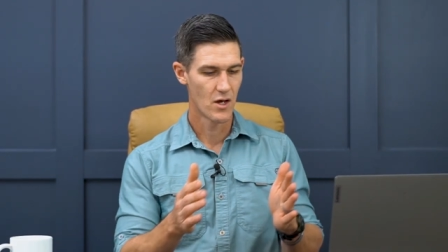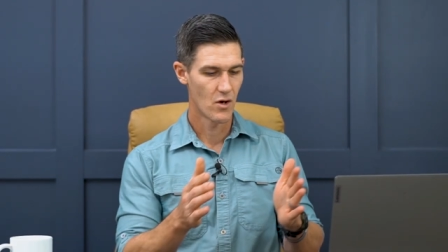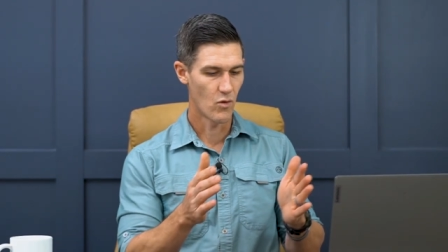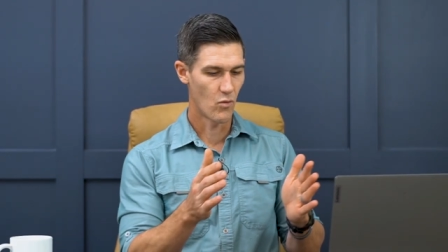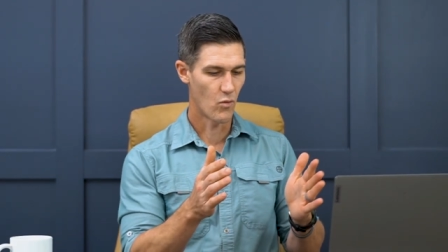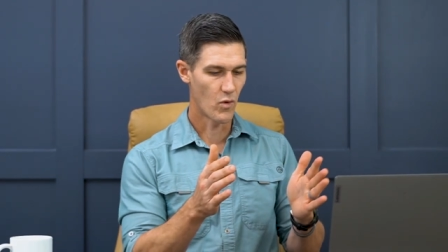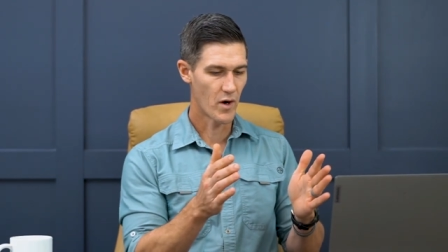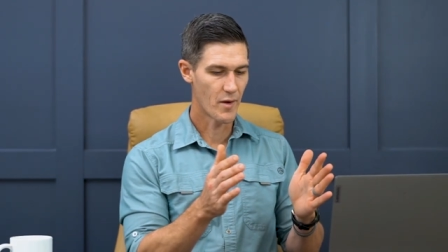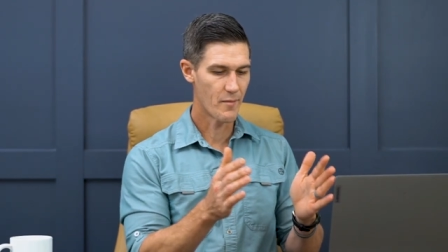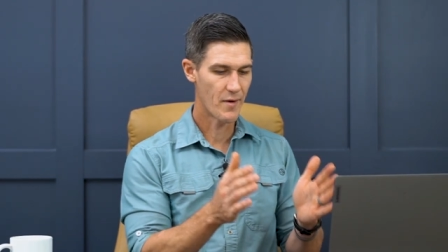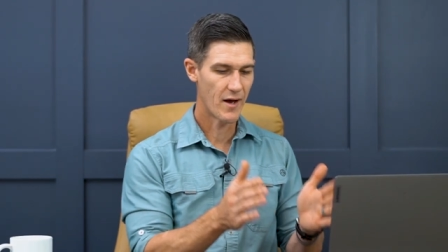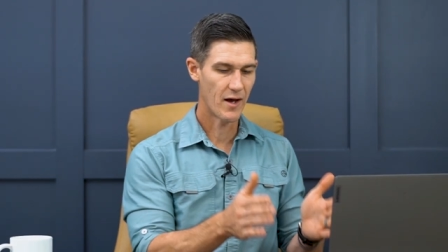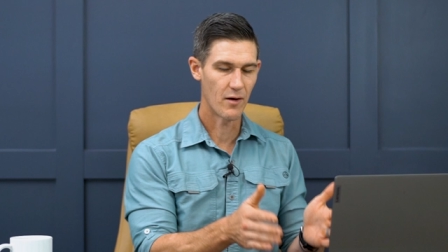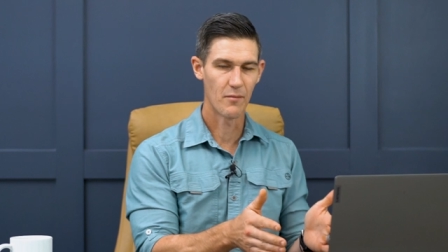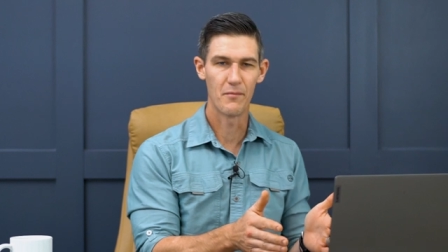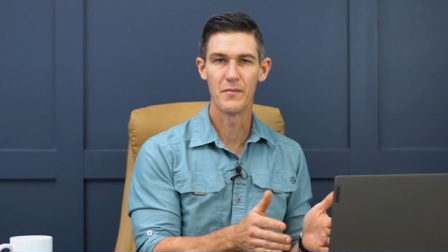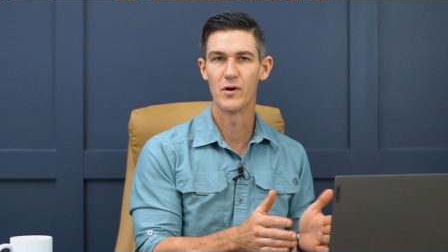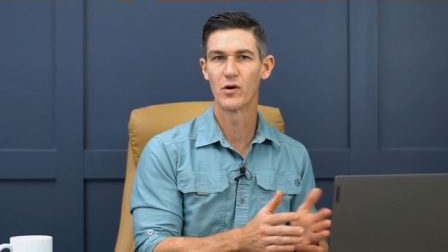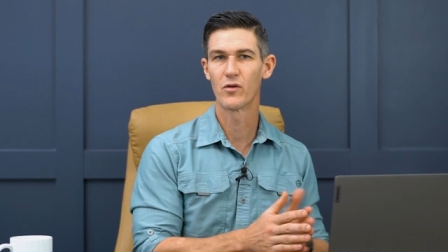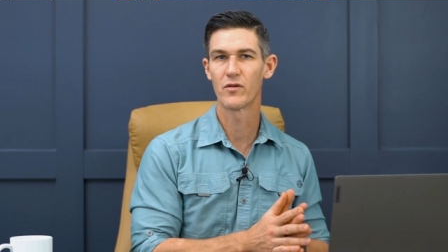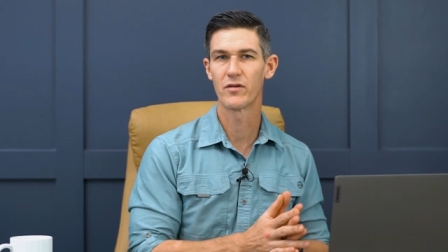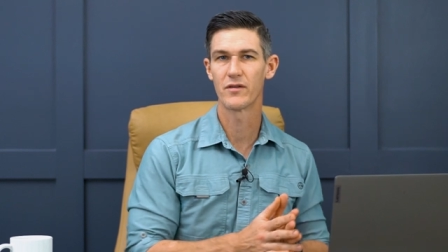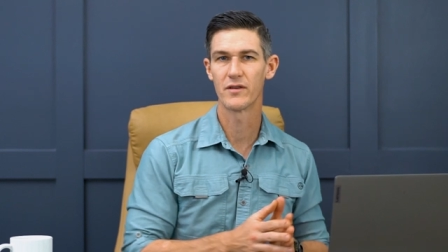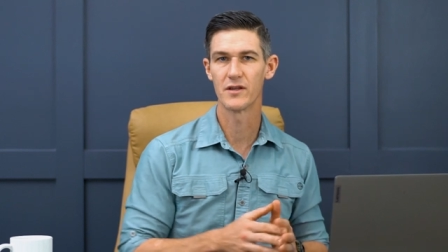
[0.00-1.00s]
what about
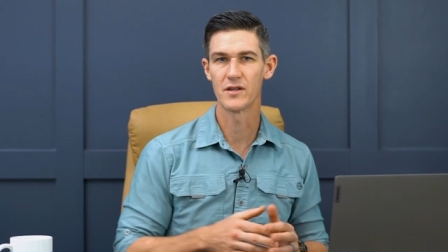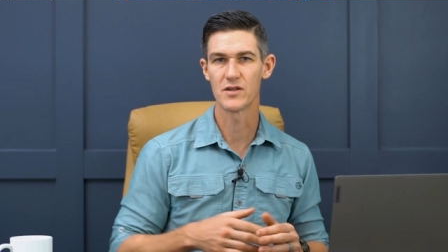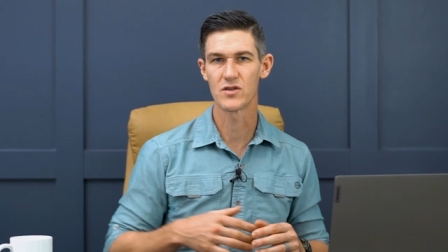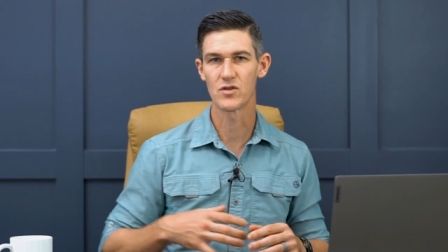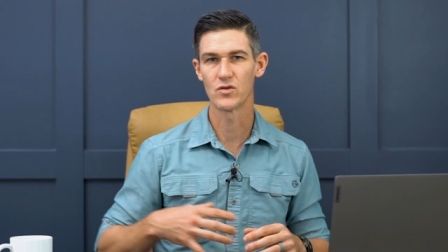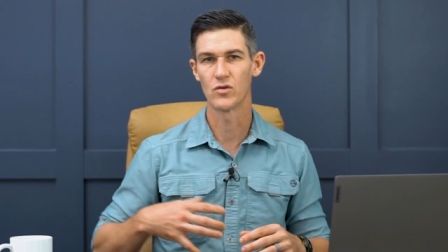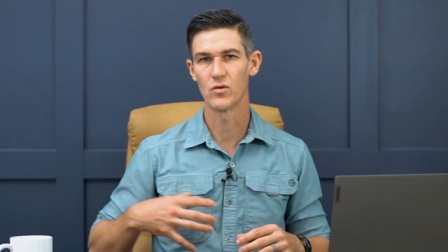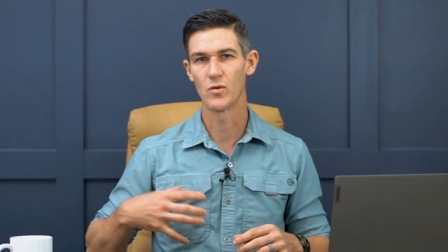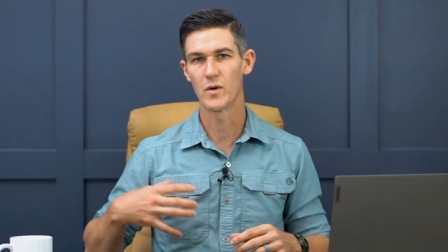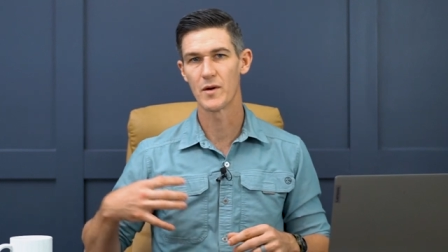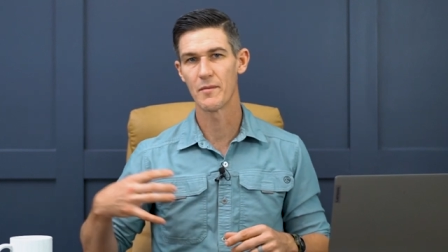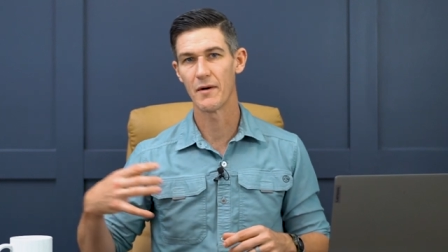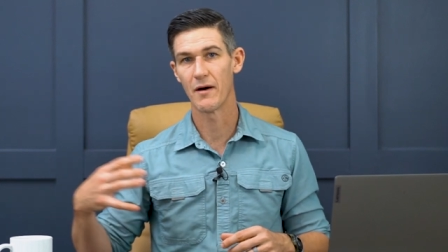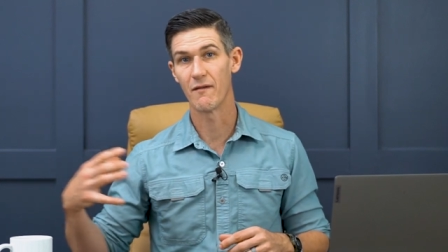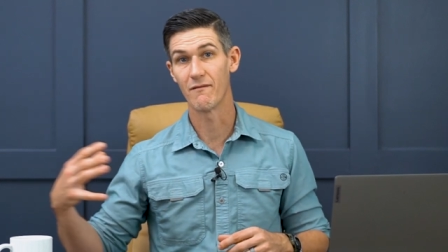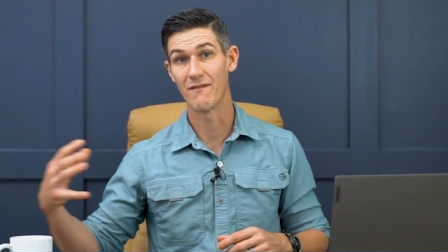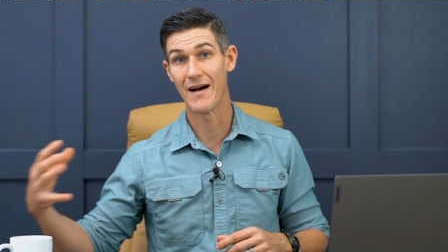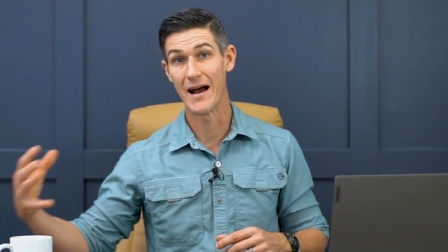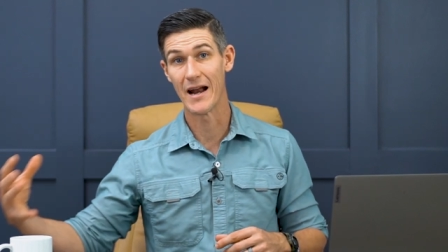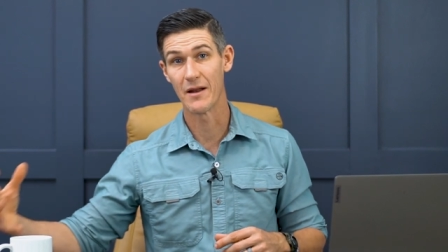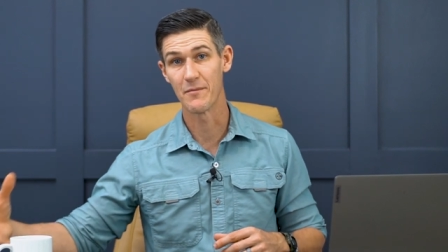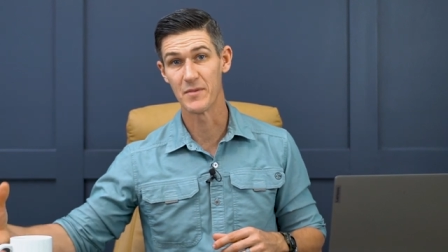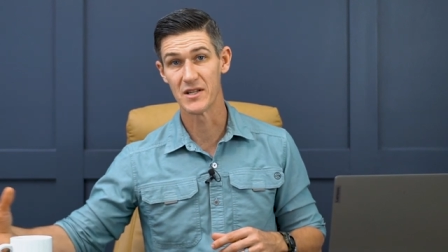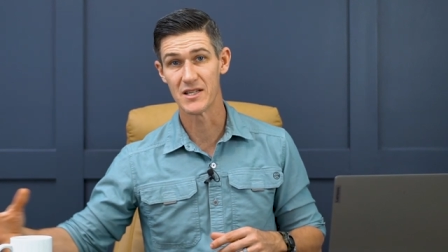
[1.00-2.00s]
milk thistle? What about
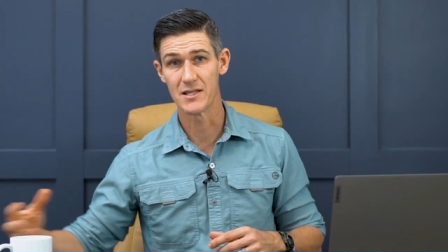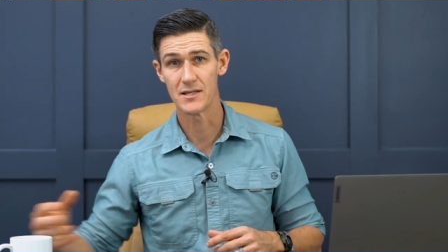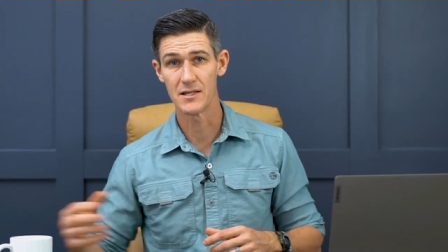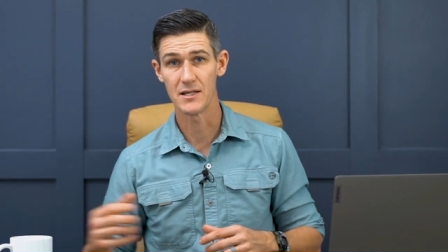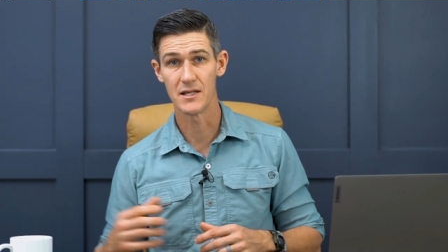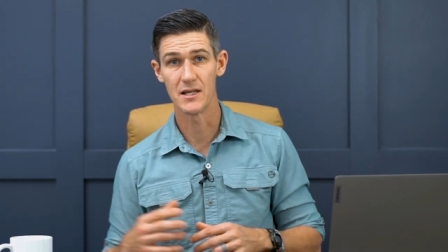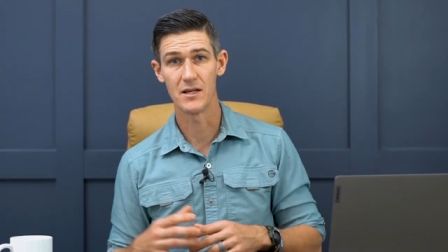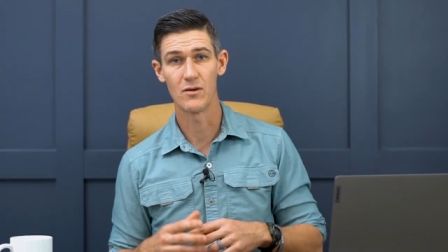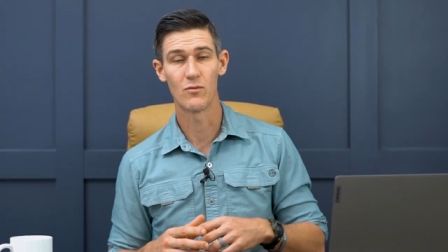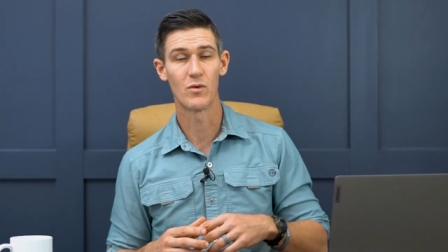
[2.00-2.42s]
vitamin C?